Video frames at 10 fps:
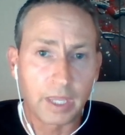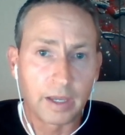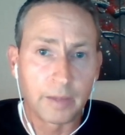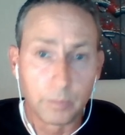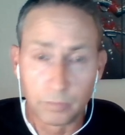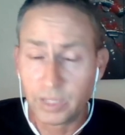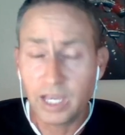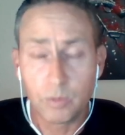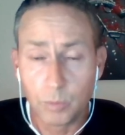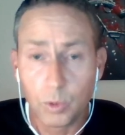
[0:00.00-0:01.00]

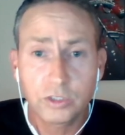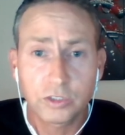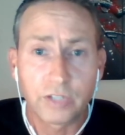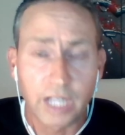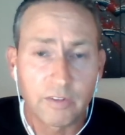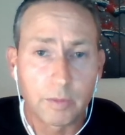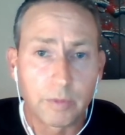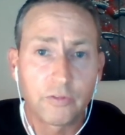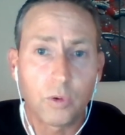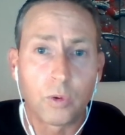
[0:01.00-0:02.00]
now more so than ever
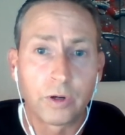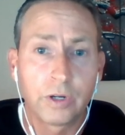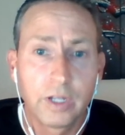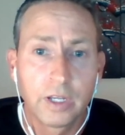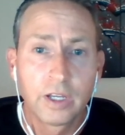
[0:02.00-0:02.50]
before,